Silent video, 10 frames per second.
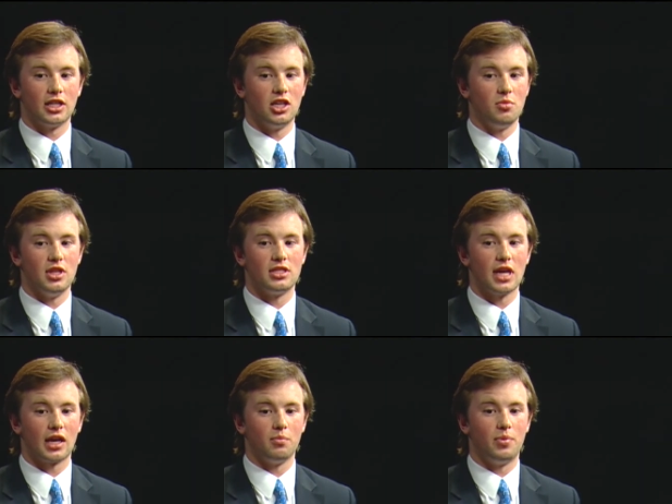to be the
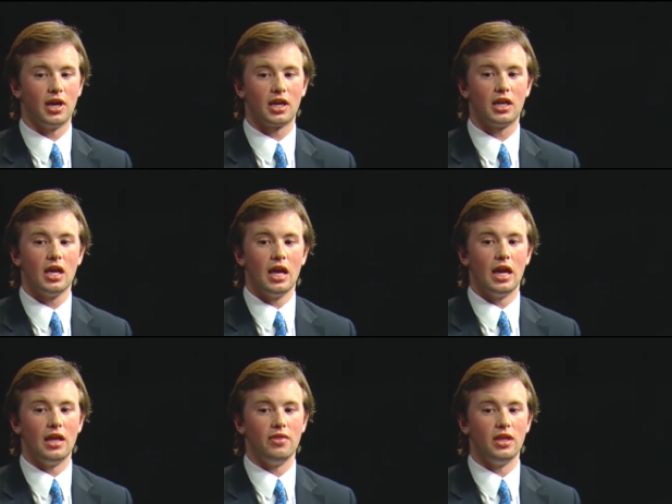second pick
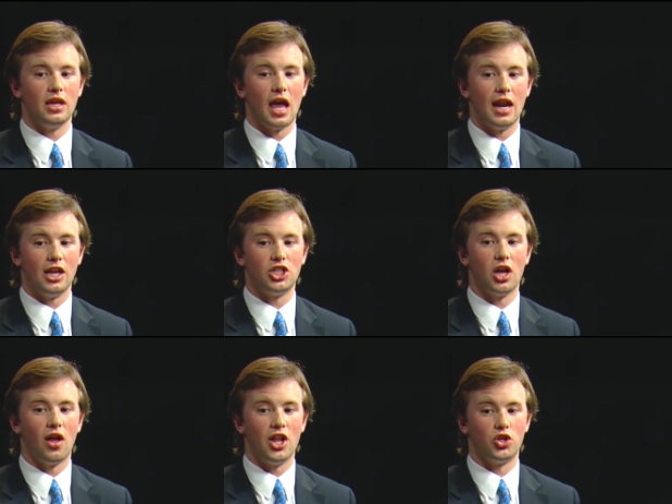in the
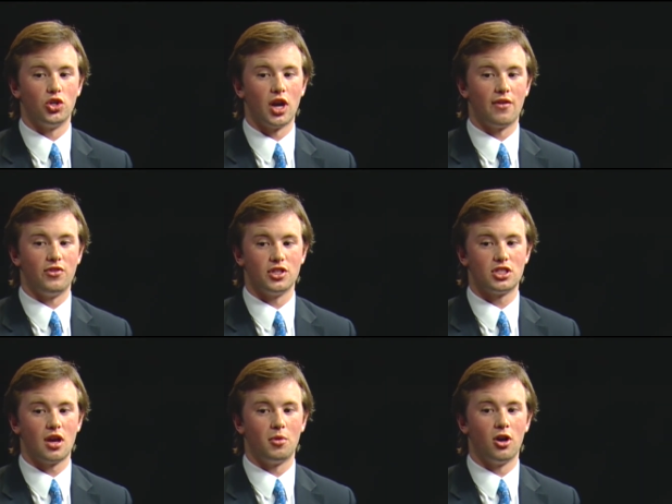NHL entry draft this
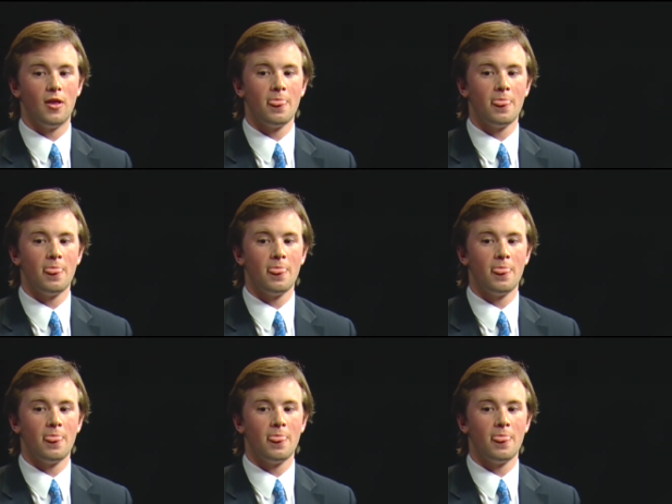summer.